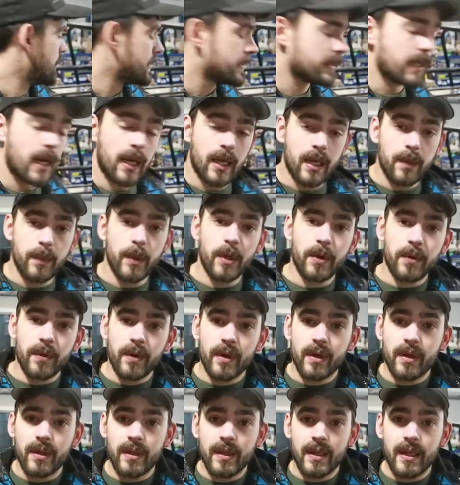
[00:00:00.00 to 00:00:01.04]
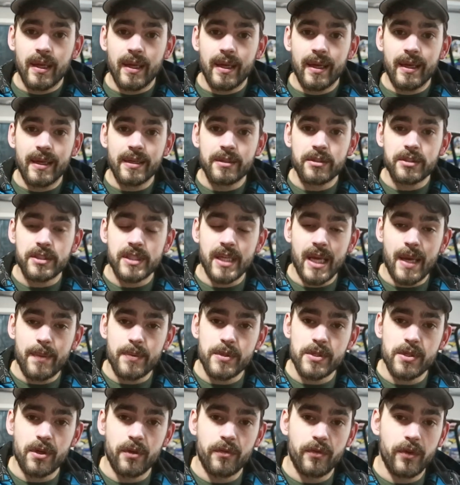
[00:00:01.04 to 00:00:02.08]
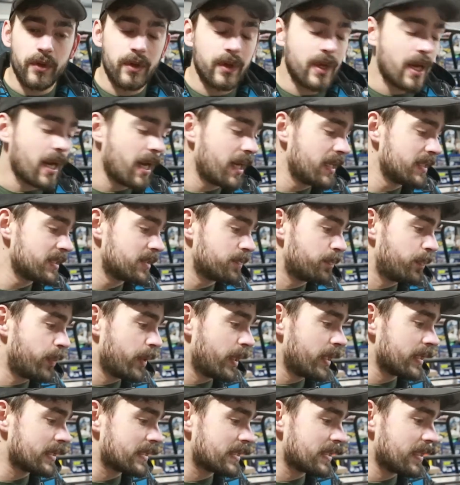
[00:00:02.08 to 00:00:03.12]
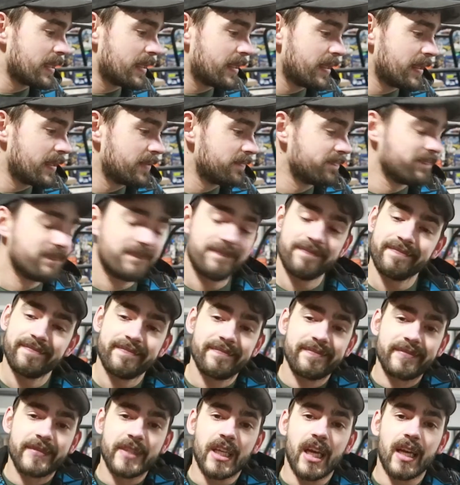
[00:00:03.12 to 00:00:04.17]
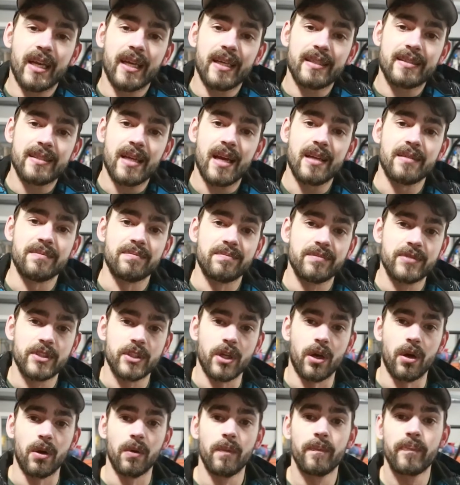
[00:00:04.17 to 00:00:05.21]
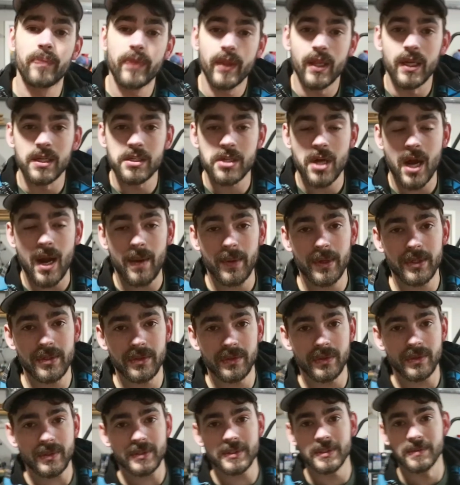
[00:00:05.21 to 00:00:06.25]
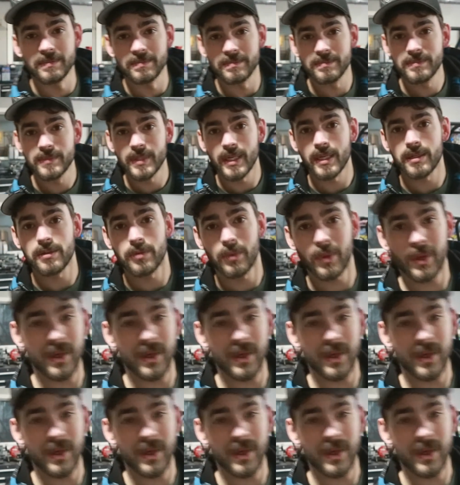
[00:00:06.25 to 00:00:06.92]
it's not gonna be a real interesting episode for you guys, but it's gotta get done. So let's grab our tools and get to